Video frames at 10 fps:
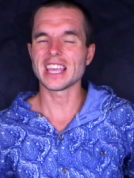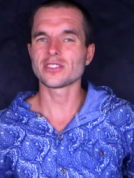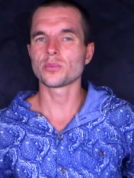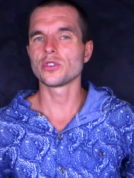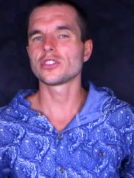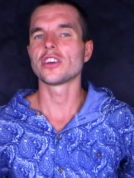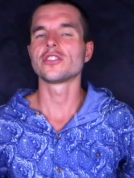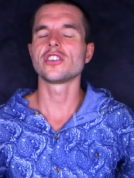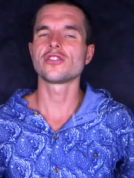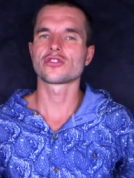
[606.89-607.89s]
it would
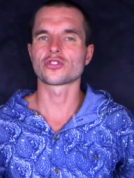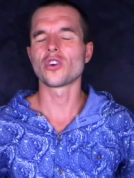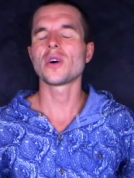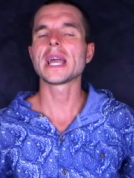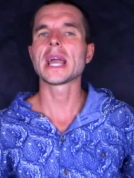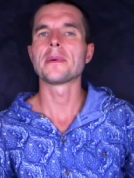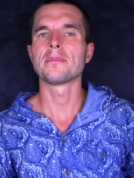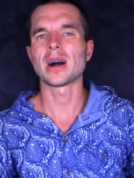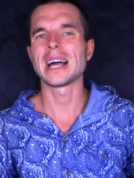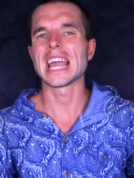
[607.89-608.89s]
destroy
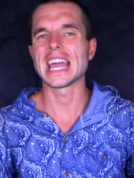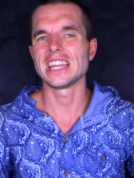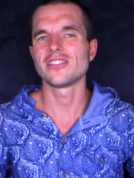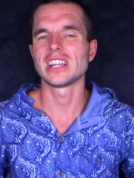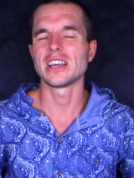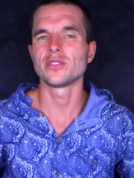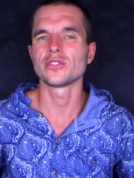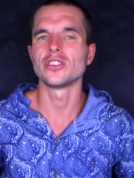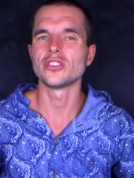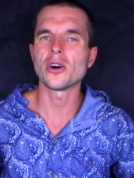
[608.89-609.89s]
my energy
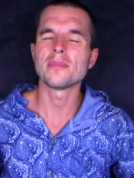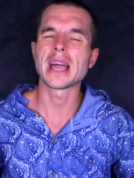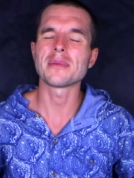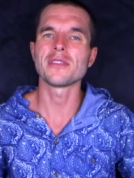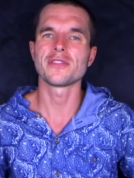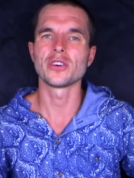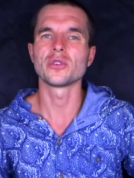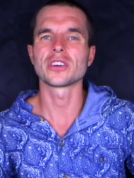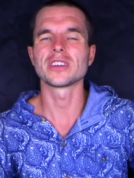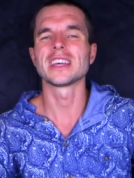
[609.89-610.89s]
levels and not make me
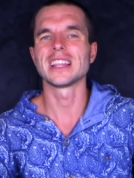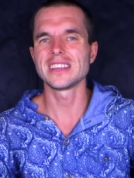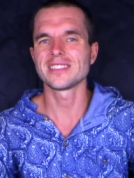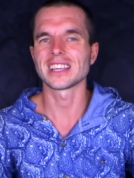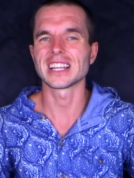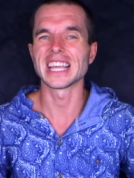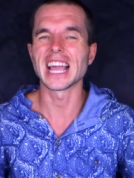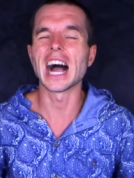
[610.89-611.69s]
feel good holistically.